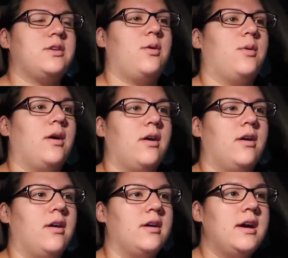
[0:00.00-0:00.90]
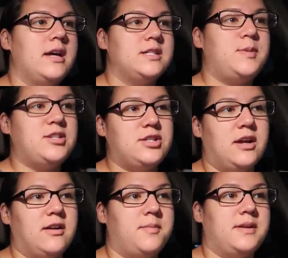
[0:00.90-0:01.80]
So her speech
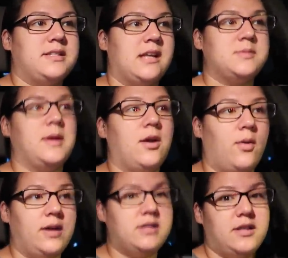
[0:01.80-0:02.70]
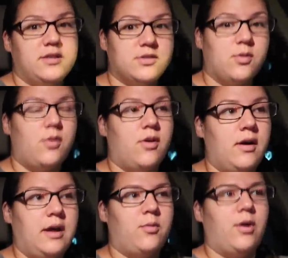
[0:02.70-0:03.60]
therapist has been going to the school
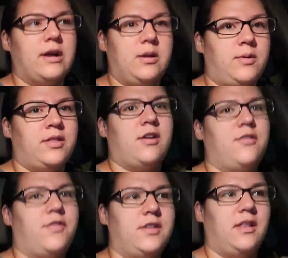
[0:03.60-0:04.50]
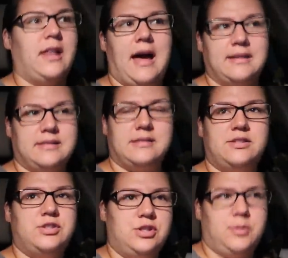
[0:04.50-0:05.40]
and working with her for the
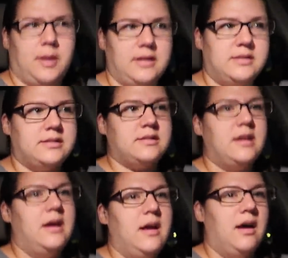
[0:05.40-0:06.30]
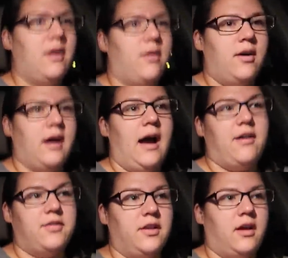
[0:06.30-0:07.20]
last 2 months, or
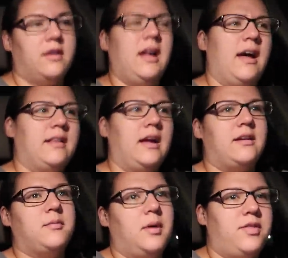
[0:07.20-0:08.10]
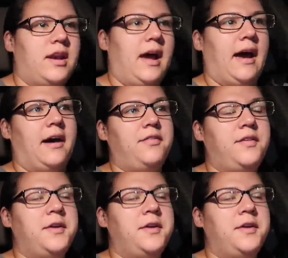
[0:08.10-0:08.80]
however long, yeah, like a month and a half.